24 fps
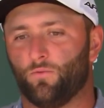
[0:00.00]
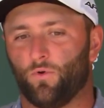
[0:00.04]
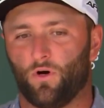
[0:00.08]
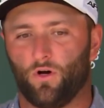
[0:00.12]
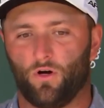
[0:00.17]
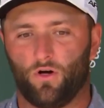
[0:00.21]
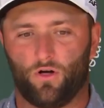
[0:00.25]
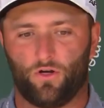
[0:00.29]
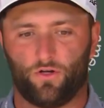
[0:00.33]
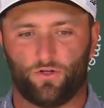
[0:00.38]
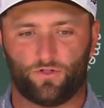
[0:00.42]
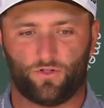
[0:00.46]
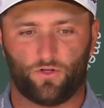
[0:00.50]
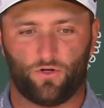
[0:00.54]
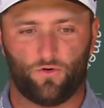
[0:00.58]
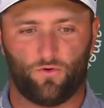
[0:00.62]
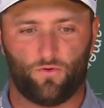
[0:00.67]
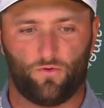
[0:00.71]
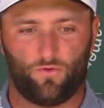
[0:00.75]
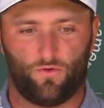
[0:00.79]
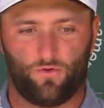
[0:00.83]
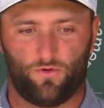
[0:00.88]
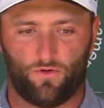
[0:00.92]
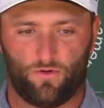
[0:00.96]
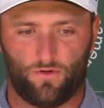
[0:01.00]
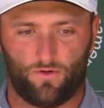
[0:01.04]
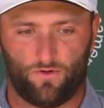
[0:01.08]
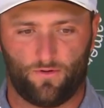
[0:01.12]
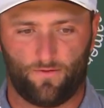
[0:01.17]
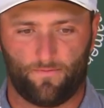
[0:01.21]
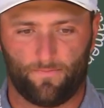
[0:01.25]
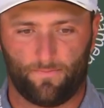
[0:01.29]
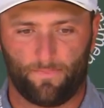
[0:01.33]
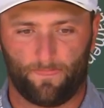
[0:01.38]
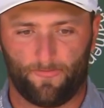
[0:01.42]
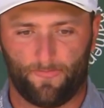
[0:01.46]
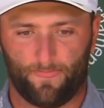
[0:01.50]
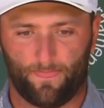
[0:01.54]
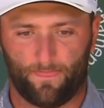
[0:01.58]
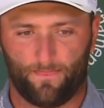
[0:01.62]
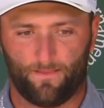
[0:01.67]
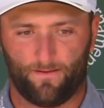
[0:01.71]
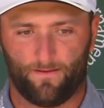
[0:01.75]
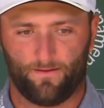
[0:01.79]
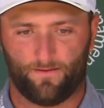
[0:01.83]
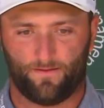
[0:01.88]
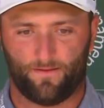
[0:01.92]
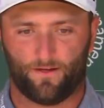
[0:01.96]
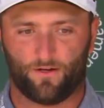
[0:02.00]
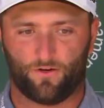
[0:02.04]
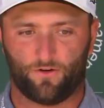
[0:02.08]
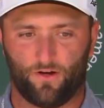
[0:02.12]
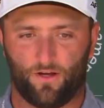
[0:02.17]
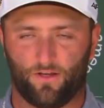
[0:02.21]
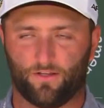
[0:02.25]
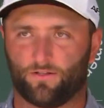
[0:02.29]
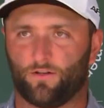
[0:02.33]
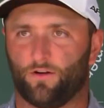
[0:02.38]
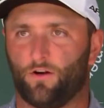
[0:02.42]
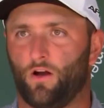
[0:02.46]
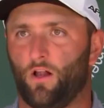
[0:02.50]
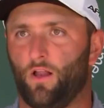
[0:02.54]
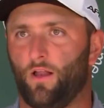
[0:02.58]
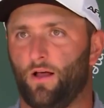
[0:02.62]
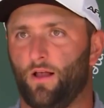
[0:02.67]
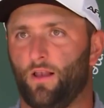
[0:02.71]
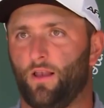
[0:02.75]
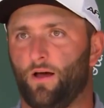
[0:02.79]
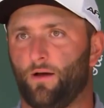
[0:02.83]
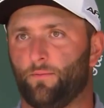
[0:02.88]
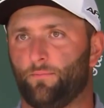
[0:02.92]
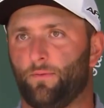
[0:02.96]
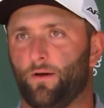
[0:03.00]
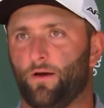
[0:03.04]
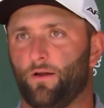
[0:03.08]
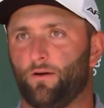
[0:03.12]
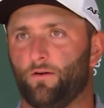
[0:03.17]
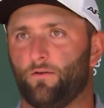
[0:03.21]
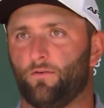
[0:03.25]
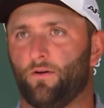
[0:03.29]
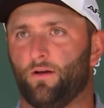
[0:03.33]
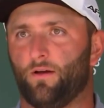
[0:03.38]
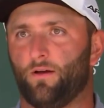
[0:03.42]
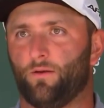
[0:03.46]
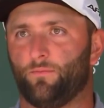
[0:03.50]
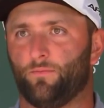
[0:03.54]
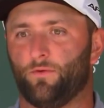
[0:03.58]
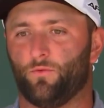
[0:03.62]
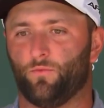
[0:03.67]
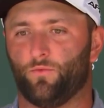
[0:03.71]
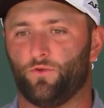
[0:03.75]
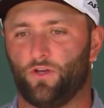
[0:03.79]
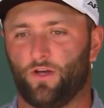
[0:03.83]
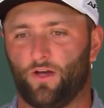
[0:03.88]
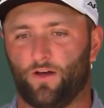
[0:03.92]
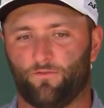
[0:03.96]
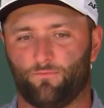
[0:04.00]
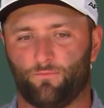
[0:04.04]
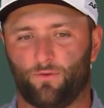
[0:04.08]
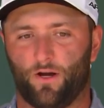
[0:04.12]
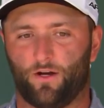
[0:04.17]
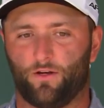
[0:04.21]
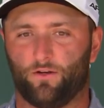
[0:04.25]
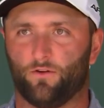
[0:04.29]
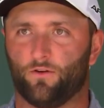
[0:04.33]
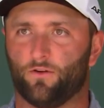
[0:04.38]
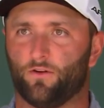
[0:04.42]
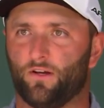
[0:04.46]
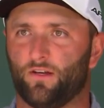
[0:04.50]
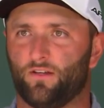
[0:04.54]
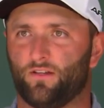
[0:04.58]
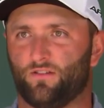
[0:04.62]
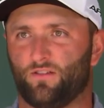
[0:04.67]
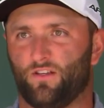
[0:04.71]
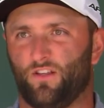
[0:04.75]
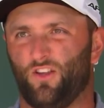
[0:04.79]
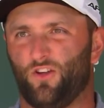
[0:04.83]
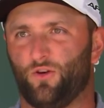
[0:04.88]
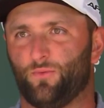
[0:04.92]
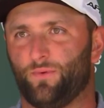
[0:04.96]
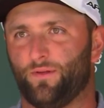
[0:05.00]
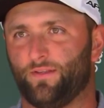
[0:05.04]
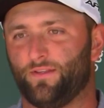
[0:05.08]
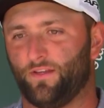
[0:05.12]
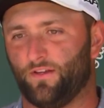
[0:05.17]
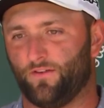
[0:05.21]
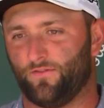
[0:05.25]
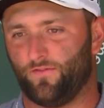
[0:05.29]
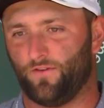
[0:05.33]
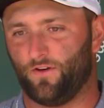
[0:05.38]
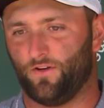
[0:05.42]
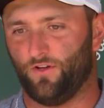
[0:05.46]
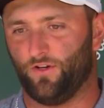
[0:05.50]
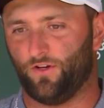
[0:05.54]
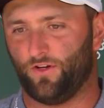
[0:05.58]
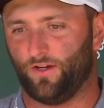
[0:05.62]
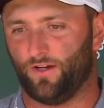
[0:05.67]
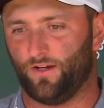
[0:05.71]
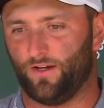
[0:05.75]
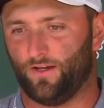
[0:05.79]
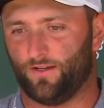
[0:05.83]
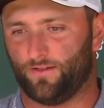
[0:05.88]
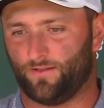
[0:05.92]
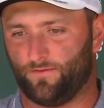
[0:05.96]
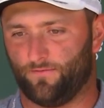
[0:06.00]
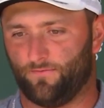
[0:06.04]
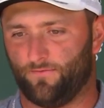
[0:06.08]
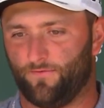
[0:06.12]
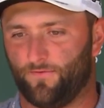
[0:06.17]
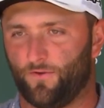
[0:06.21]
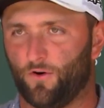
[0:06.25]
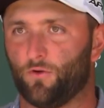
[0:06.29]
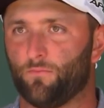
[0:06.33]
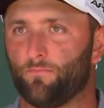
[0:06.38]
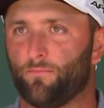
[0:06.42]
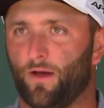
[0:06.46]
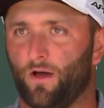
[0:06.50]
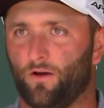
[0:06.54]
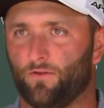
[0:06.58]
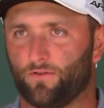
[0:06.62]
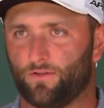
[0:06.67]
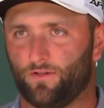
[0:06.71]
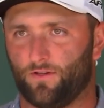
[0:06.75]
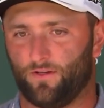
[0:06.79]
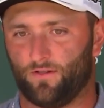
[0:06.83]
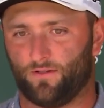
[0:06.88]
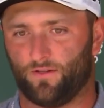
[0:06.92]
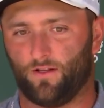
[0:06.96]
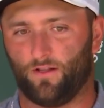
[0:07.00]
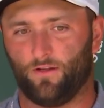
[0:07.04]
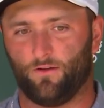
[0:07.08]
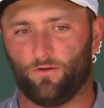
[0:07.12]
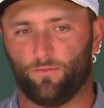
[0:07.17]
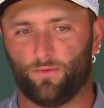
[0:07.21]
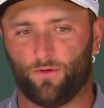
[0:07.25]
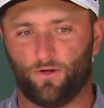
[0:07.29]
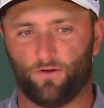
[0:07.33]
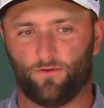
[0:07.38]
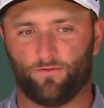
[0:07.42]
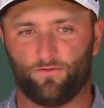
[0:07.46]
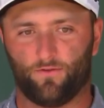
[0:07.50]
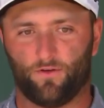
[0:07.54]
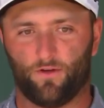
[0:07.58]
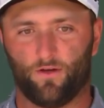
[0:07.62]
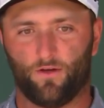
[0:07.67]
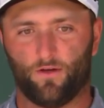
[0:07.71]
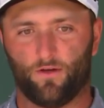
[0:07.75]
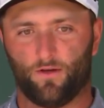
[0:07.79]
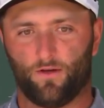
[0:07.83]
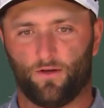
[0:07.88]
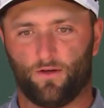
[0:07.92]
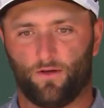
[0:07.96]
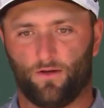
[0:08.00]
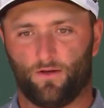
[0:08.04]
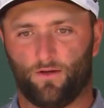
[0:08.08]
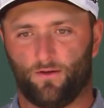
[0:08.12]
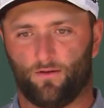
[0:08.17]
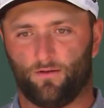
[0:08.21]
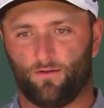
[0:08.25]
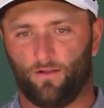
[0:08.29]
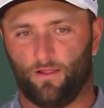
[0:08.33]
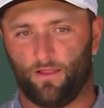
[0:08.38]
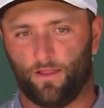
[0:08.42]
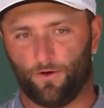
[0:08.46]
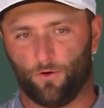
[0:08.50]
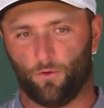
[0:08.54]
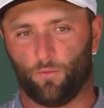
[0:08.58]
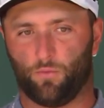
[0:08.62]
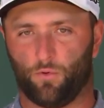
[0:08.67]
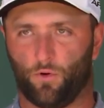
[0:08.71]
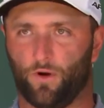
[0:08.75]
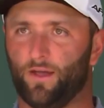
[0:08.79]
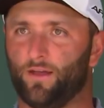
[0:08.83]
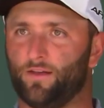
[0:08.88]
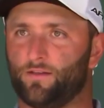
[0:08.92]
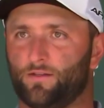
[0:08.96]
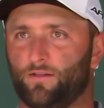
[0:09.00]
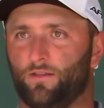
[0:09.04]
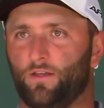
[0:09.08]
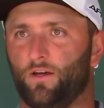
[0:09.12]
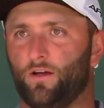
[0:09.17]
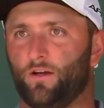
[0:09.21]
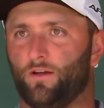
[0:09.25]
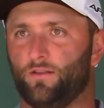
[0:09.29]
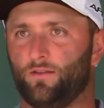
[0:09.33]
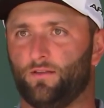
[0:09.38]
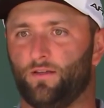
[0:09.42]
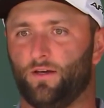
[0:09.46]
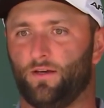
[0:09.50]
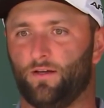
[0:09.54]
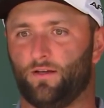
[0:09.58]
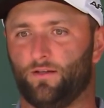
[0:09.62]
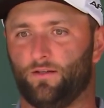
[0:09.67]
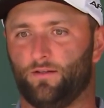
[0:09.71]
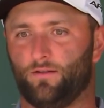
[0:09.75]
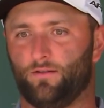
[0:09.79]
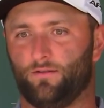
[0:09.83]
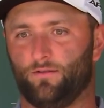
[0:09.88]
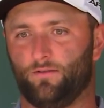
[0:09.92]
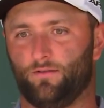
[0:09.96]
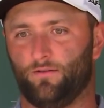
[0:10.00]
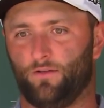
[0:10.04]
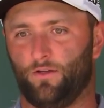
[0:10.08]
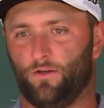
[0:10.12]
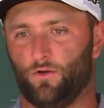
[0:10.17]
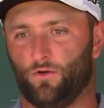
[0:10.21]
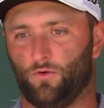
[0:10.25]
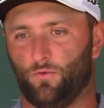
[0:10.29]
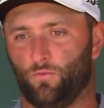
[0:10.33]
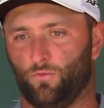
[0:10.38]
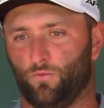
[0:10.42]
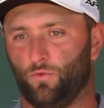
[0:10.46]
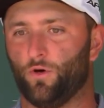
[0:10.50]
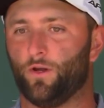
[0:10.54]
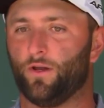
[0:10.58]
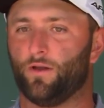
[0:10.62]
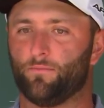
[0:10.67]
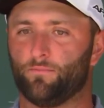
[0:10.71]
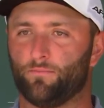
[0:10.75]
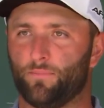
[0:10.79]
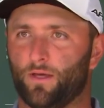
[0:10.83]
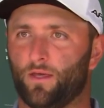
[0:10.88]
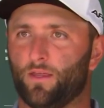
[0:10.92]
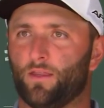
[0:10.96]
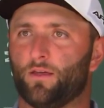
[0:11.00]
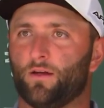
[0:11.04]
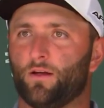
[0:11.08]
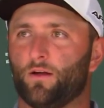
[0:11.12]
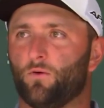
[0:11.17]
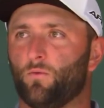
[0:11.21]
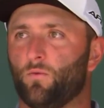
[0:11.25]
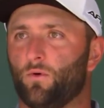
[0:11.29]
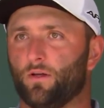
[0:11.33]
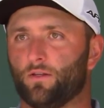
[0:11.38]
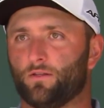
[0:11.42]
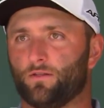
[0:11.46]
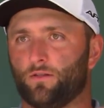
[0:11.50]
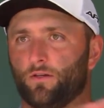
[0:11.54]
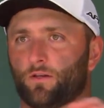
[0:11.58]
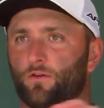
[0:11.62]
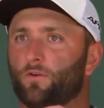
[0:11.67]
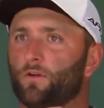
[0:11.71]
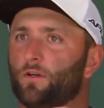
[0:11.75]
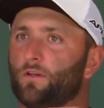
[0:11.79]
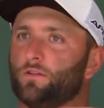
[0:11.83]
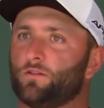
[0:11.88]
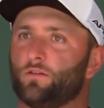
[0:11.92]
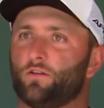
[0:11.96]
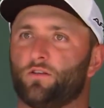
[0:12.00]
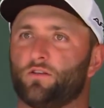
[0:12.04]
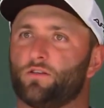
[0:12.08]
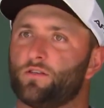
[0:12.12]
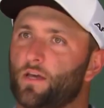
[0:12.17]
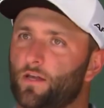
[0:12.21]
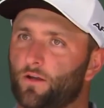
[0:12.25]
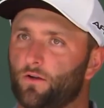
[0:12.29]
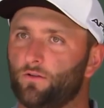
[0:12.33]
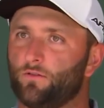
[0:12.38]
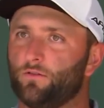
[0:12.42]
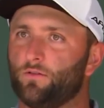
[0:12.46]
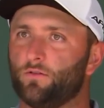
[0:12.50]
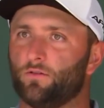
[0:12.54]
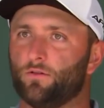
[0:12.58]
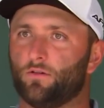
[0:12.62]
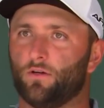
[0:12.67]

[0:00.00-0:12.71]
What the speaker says: Well, so the greens are a lot better, right? I mean, when you have brand new greens, it's a little bit different. You can get some firm bounces, a little bit of little breaks there that, you know, wouldn't be there once the greens are settled.